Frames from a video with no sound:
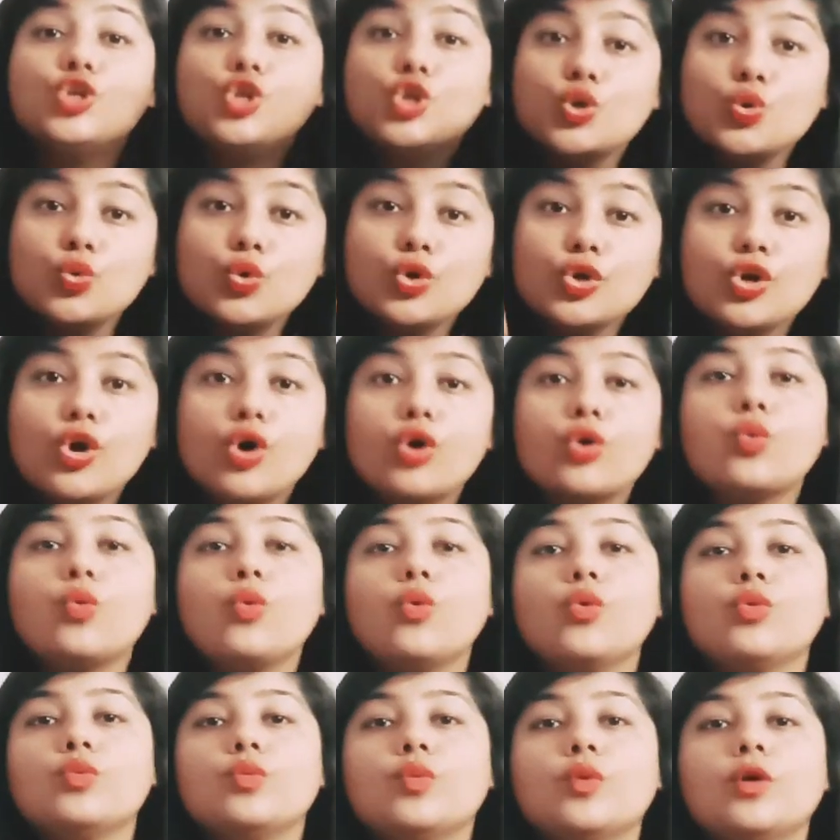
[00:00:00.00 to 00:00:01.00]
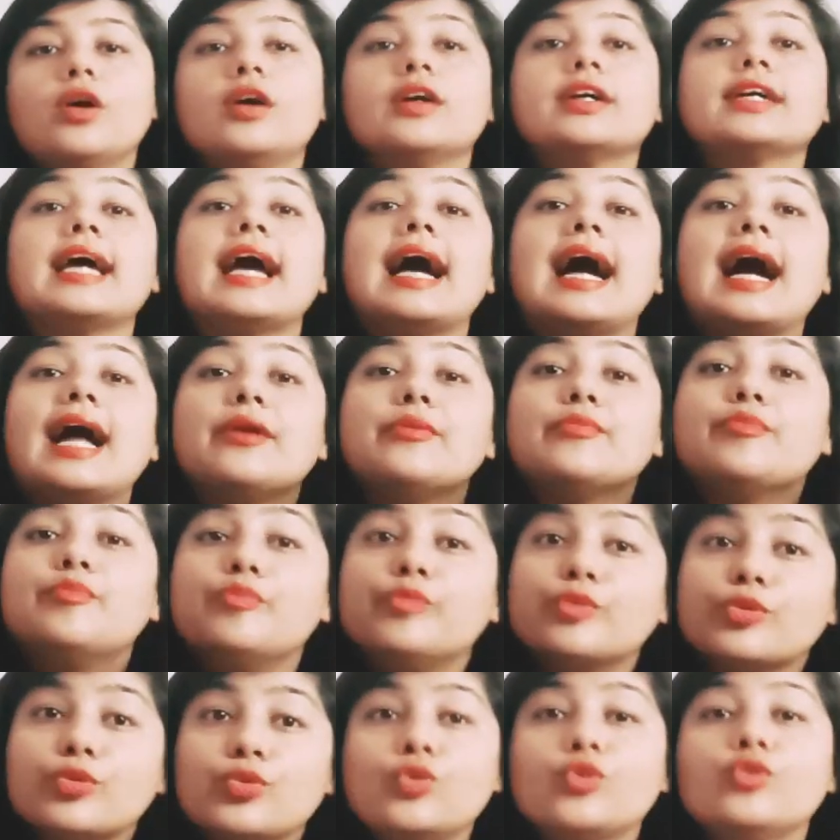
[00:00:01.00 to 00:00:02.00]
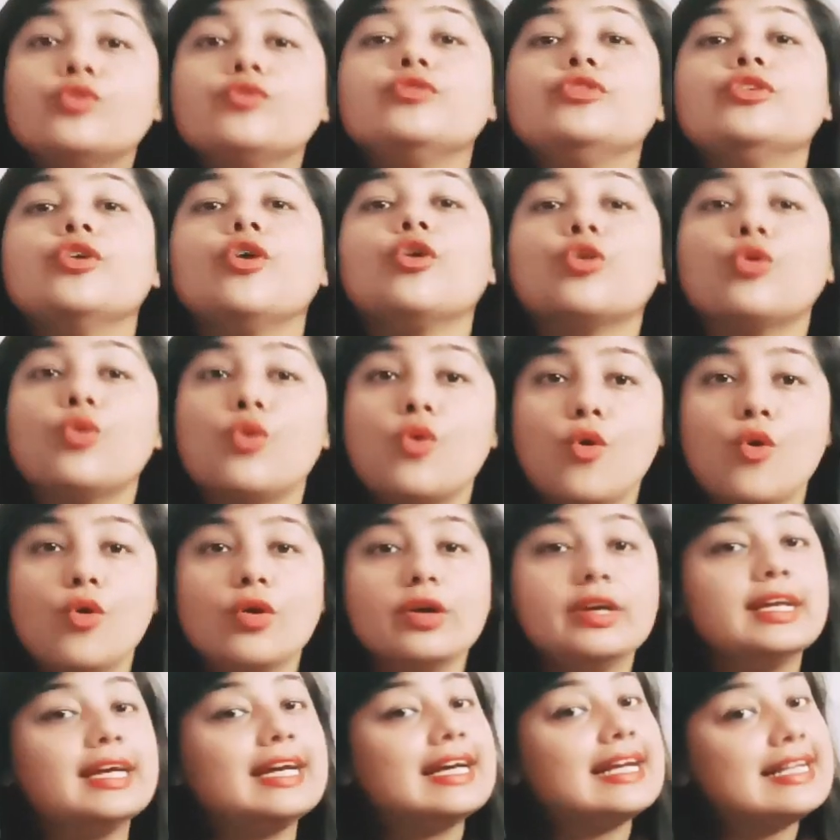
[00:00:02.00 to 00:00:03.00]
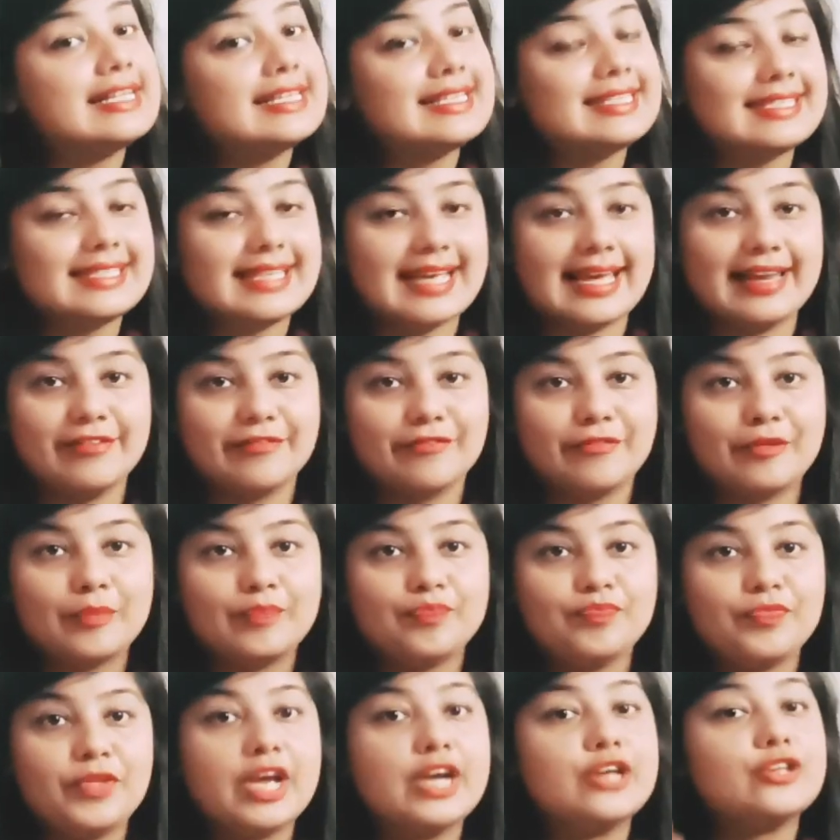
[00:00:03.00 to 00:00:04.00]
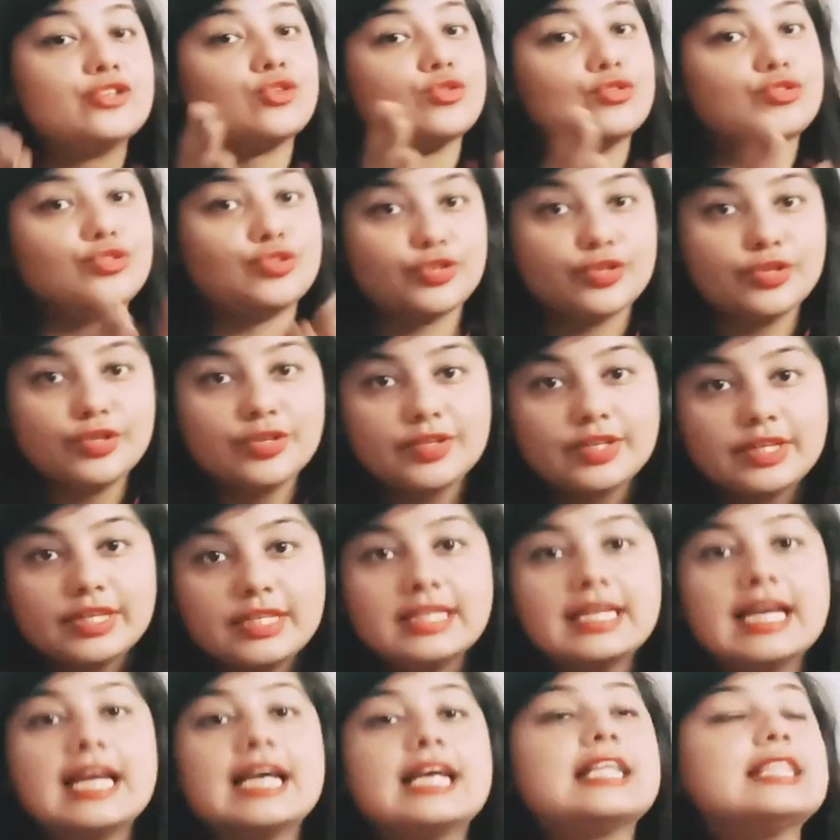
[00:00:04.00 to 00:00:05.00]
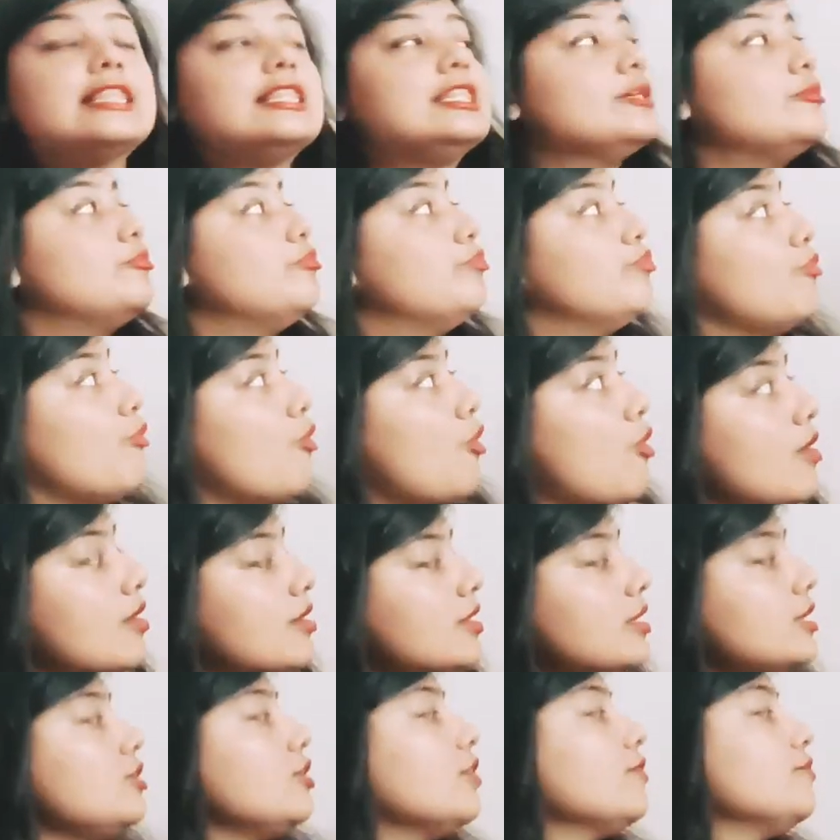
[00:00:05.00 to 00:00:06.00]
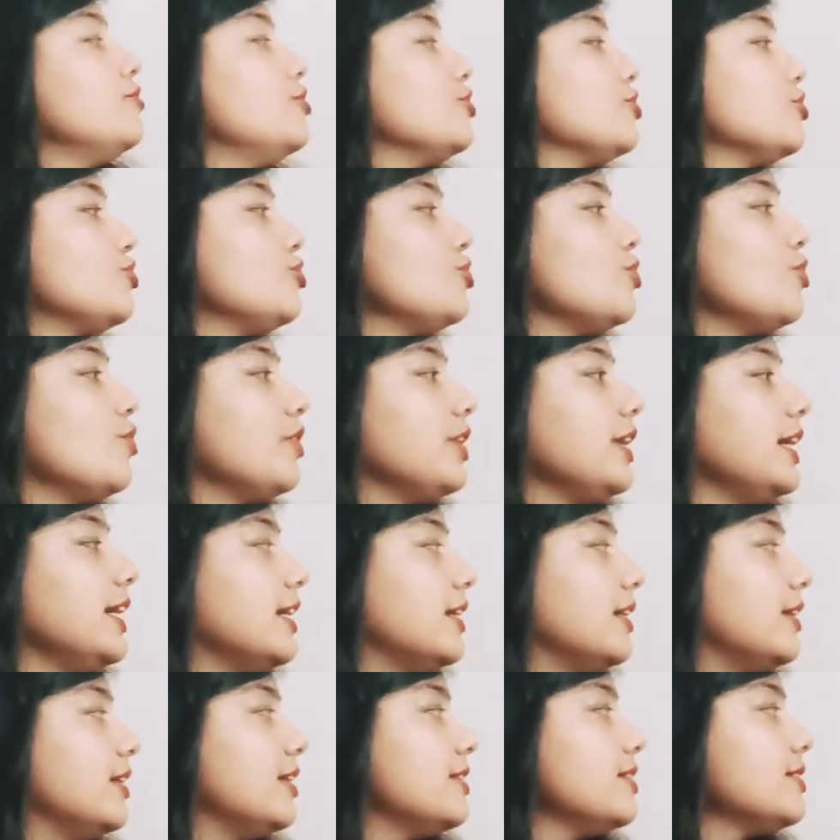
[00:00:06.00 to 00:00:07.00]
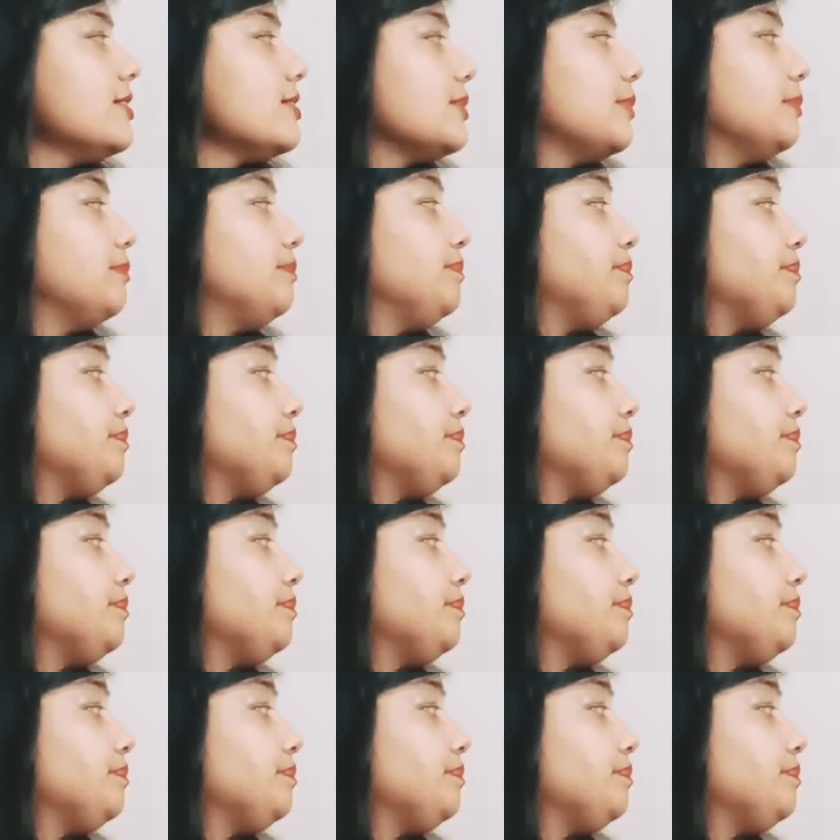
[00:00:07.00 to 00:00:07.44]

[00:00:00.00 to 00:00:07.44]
Do your own work and prove your own self. So children, the moral of the story is,